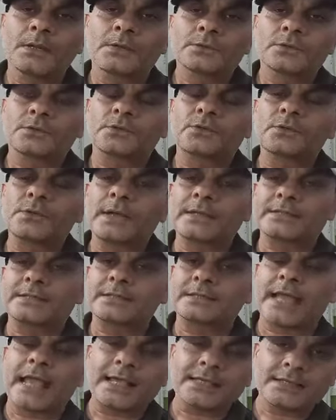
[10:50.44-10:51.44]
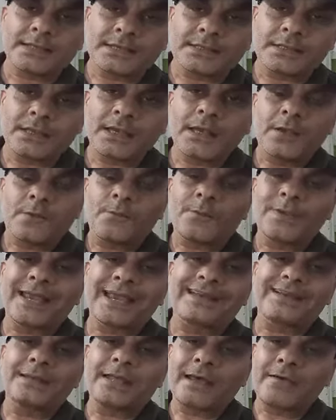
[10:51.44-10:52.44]
So through exercises, we
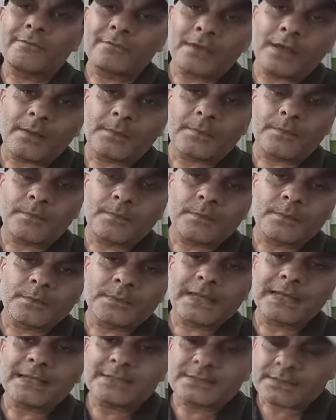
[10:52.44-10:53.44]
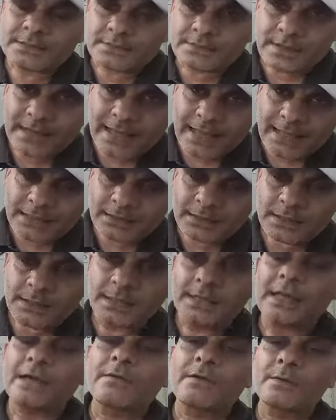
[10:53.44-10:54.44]
can develop the strength
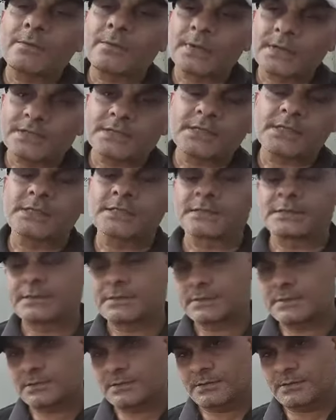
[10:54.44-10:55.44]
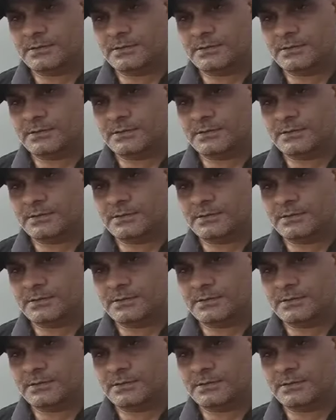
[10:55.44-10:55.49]
in our muscles,